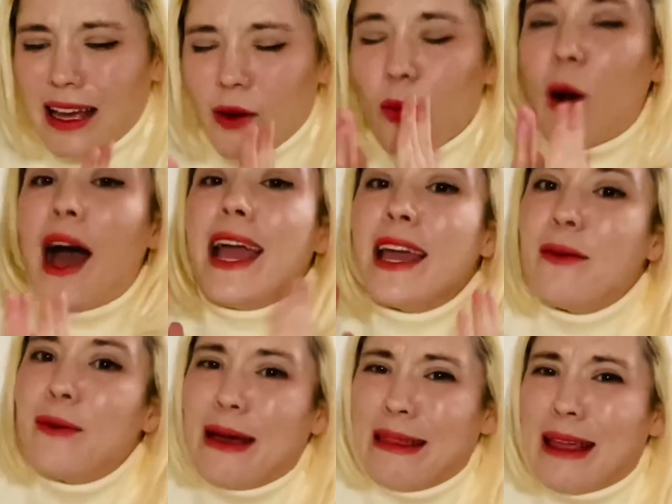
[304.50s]
Why
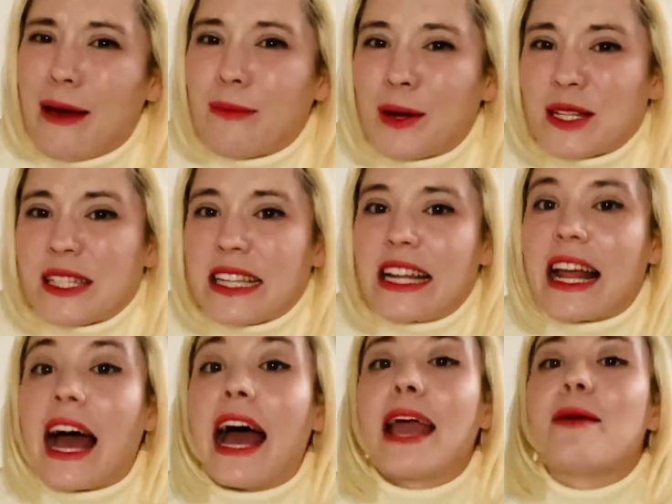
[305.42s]
am I that person?
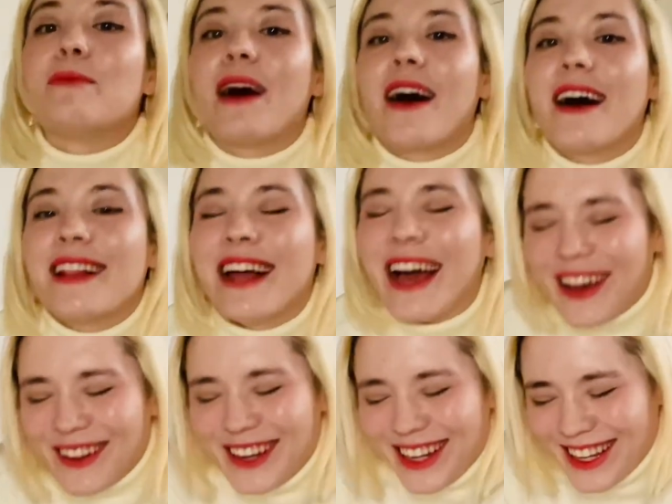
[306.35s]
I am not
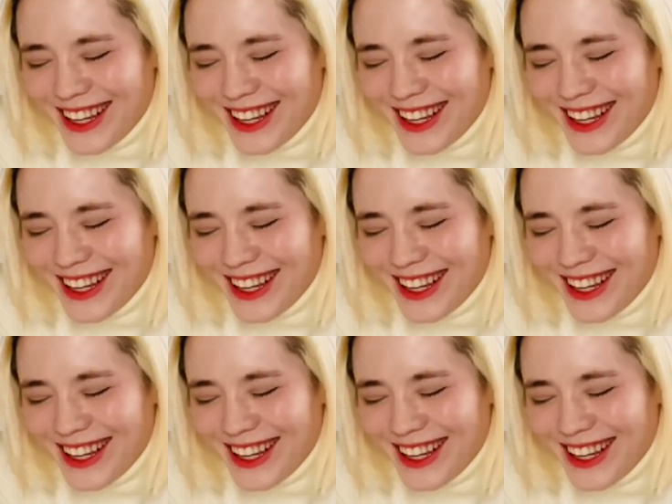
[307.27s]
allowed